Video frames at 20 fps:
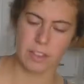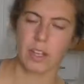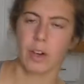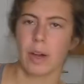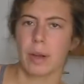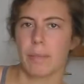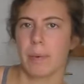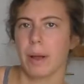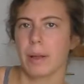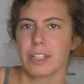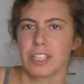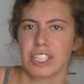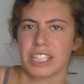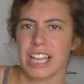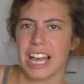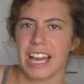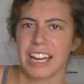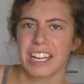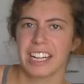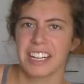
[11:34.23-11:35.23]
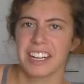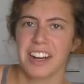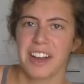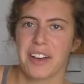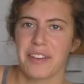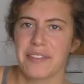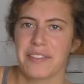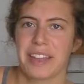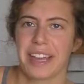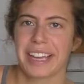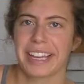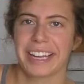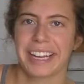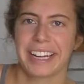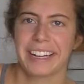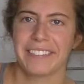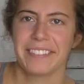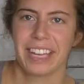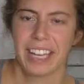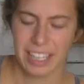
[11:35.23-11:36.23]
though I probably just added enough, I
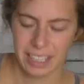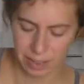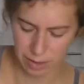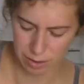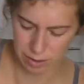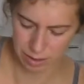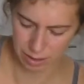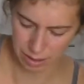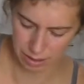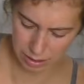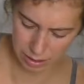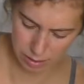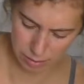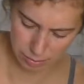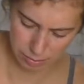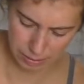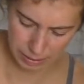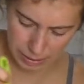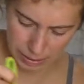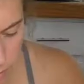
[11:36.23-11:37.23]
kind of added a little bit.